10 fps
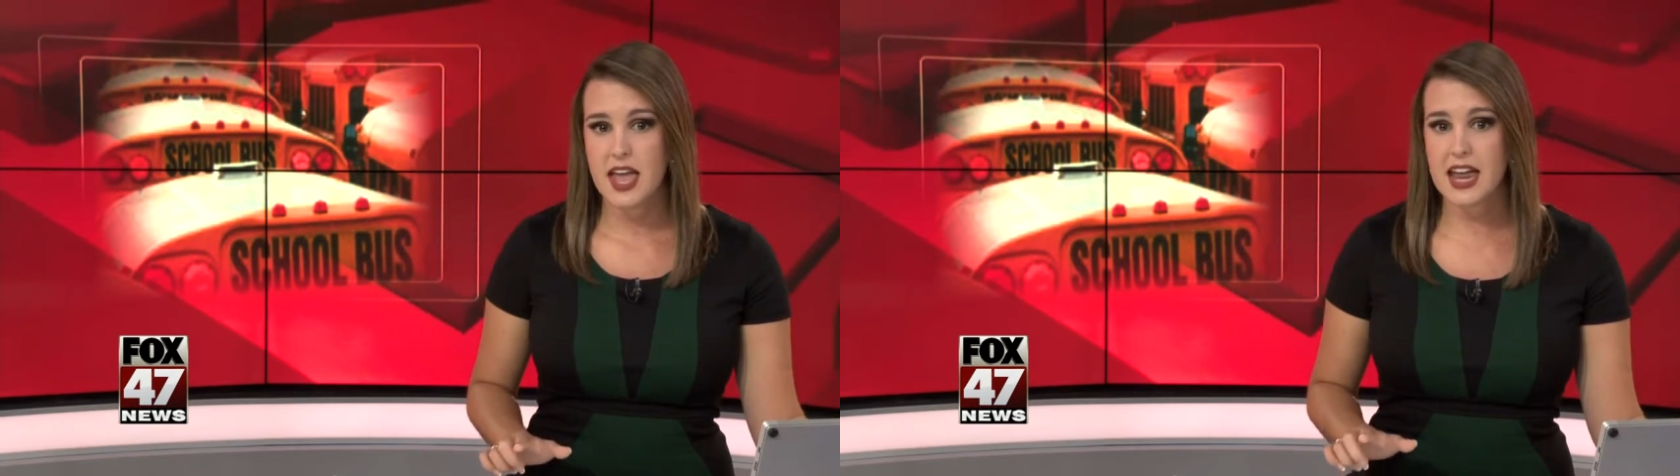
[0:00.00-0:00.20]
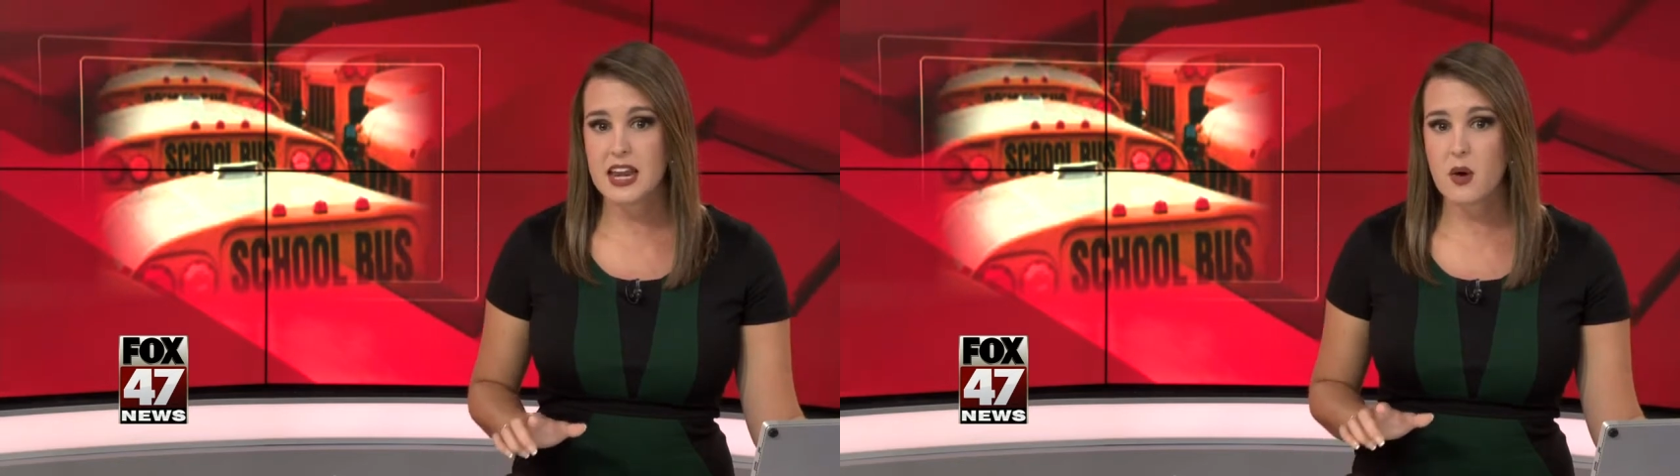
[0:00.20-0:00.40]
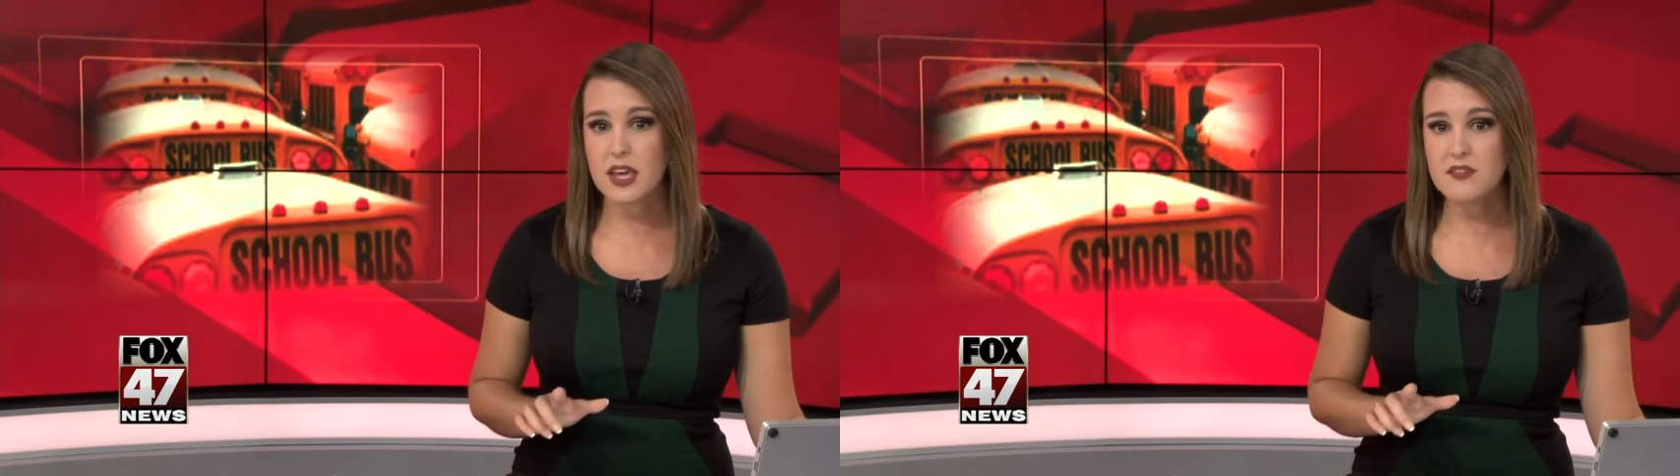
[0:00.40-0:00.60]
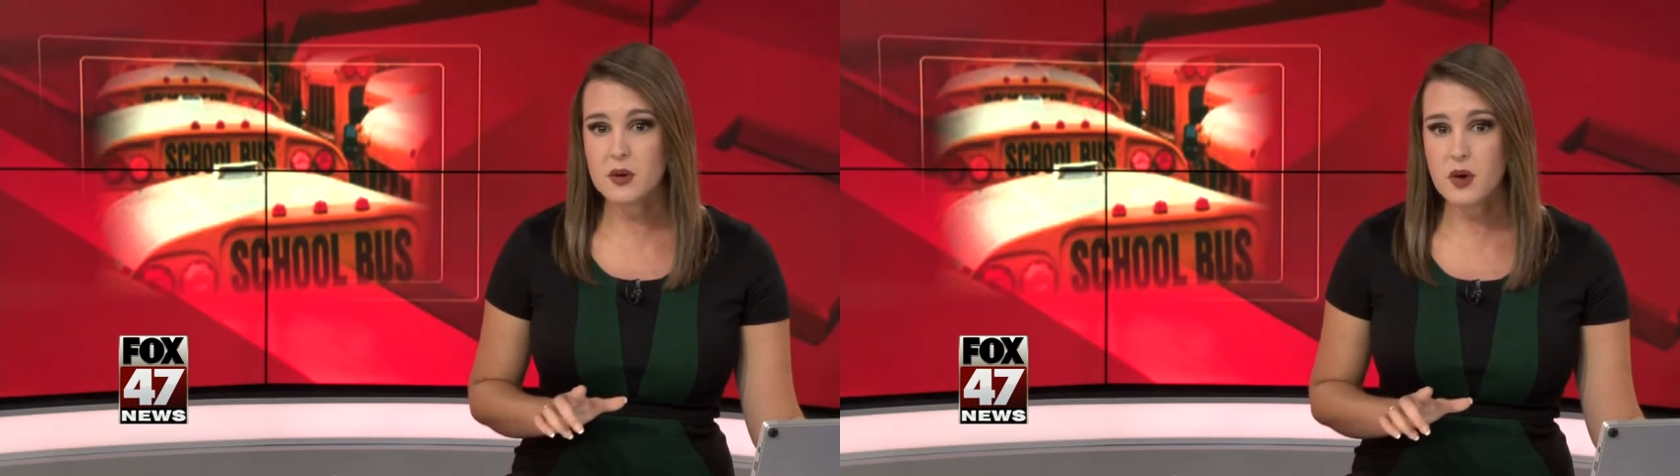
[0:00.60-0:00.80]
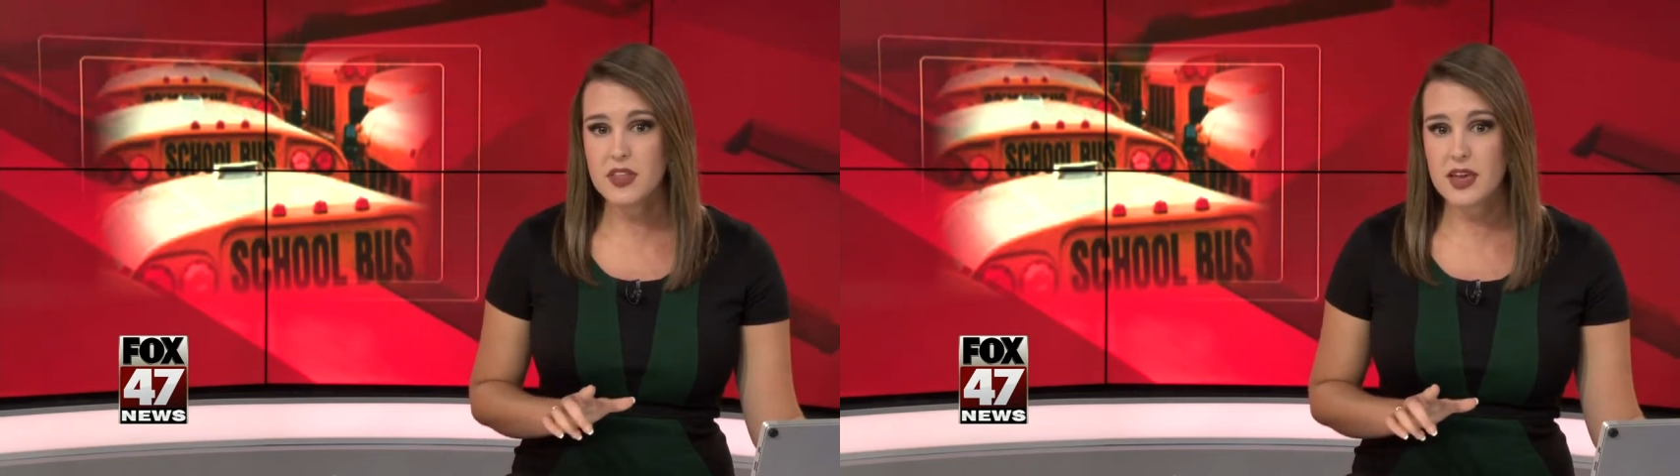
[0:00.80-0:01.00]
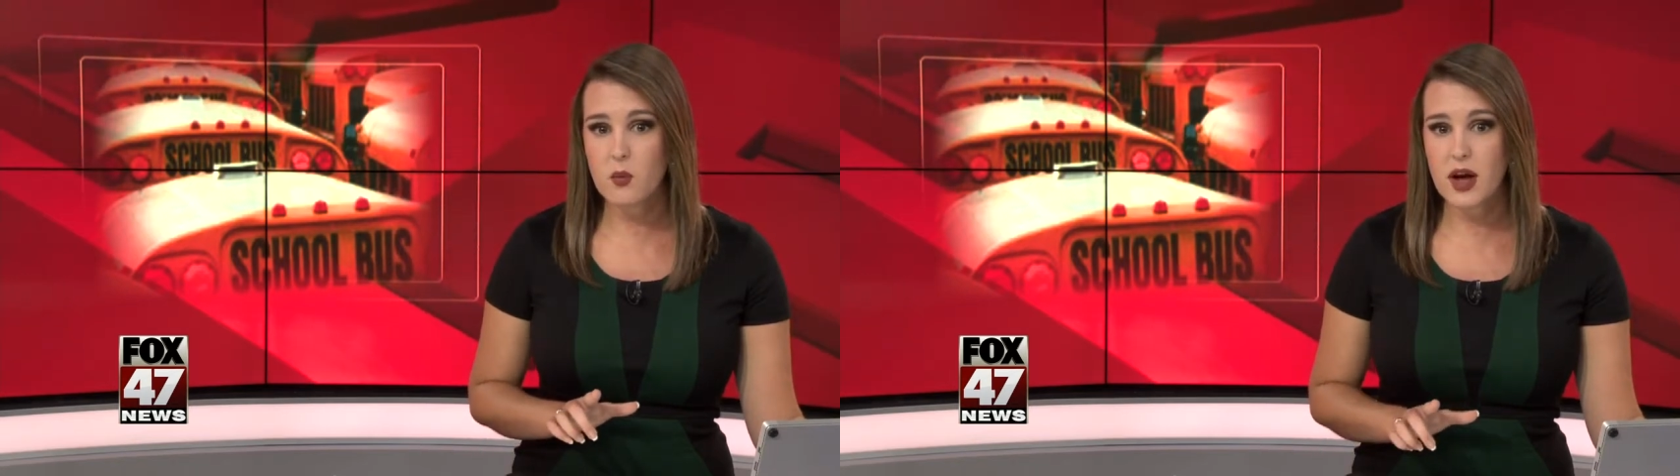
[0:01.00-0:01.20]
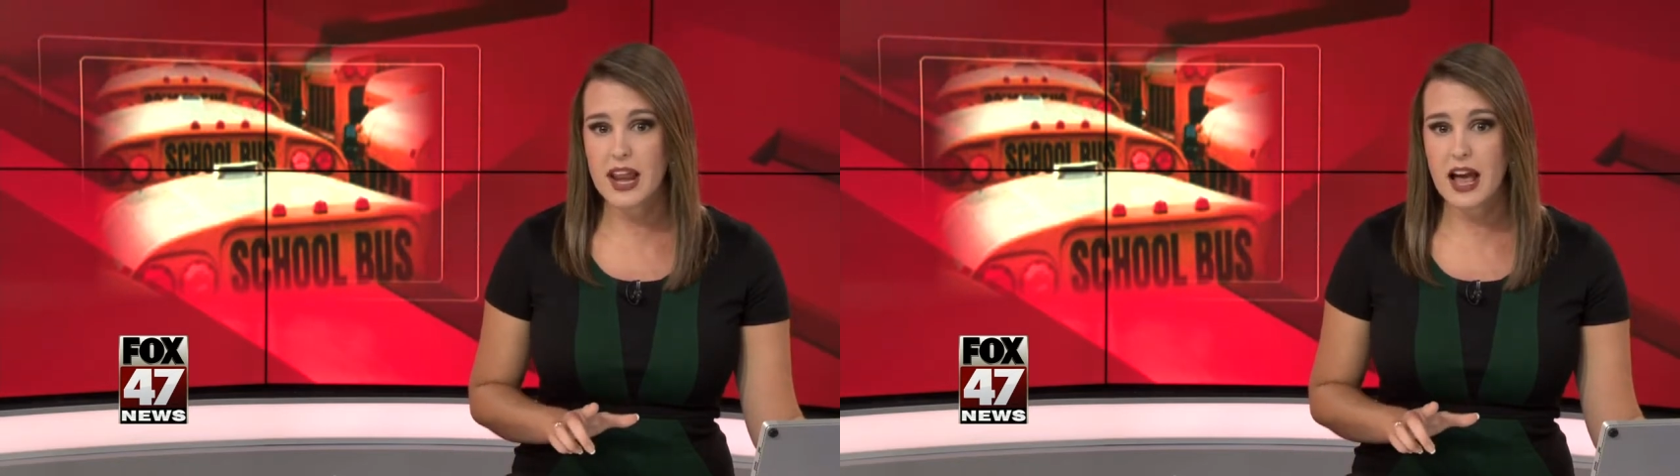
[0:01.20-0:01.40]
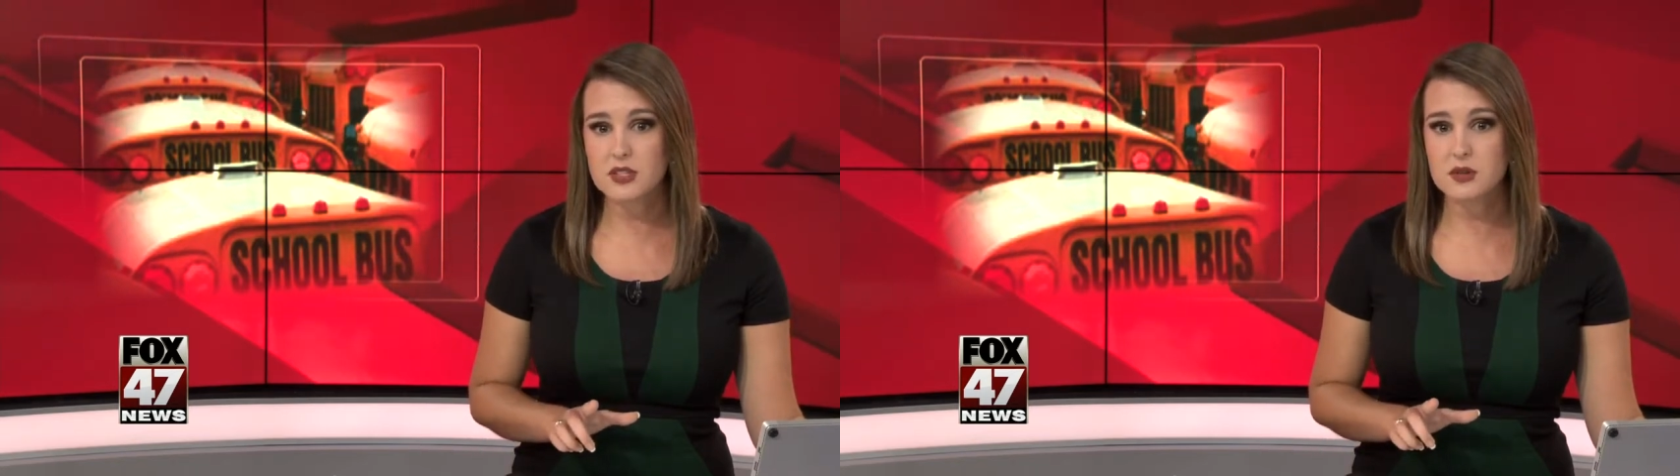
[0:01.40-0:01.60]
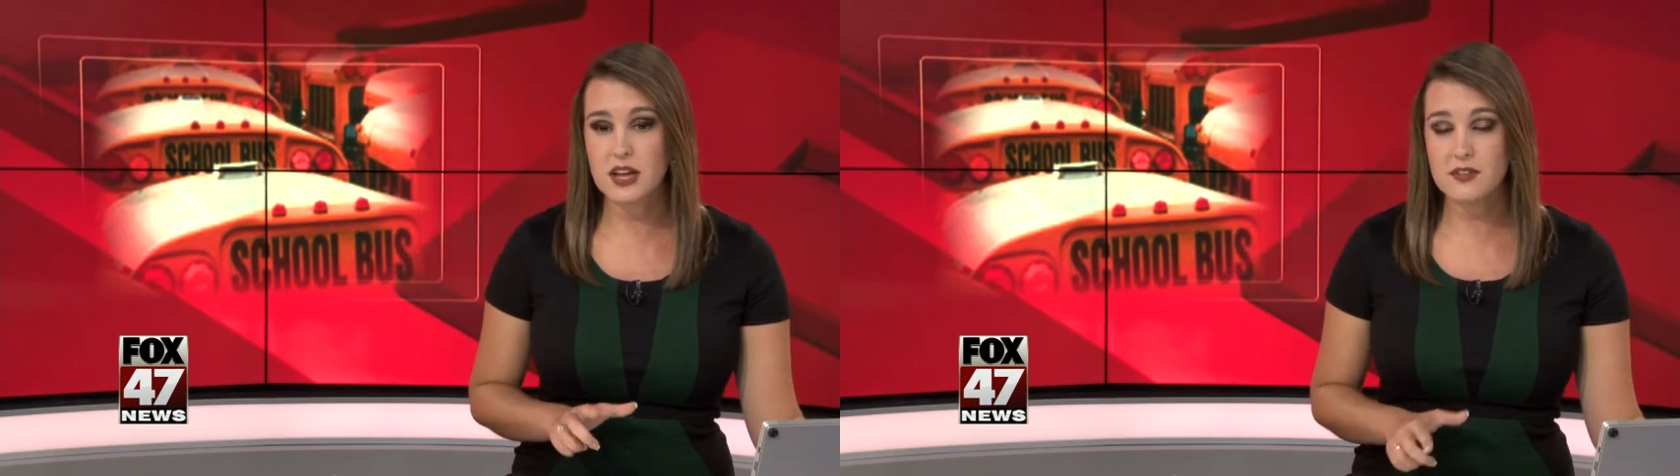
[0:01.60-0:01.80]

and even when they went out,